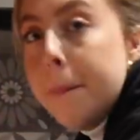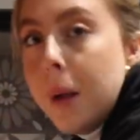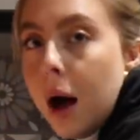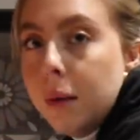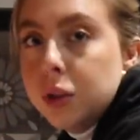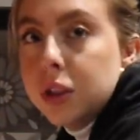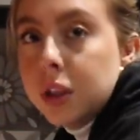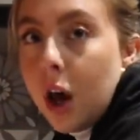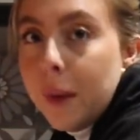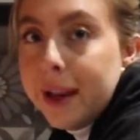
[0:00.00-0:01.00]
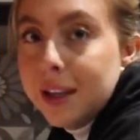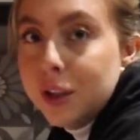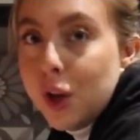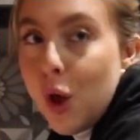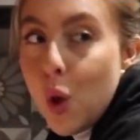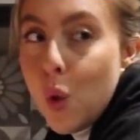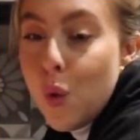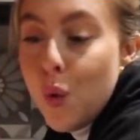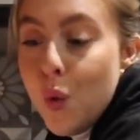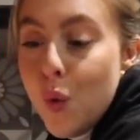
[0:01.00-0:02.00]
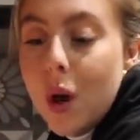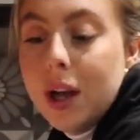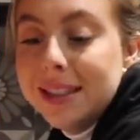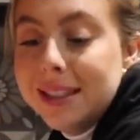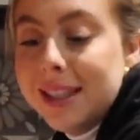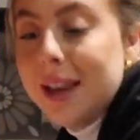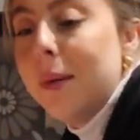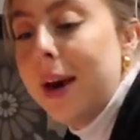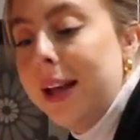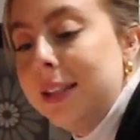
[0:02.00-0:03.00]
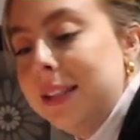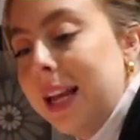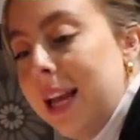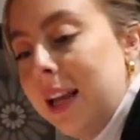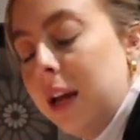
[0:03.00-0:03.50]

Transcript: But I'm just going to sear my steak.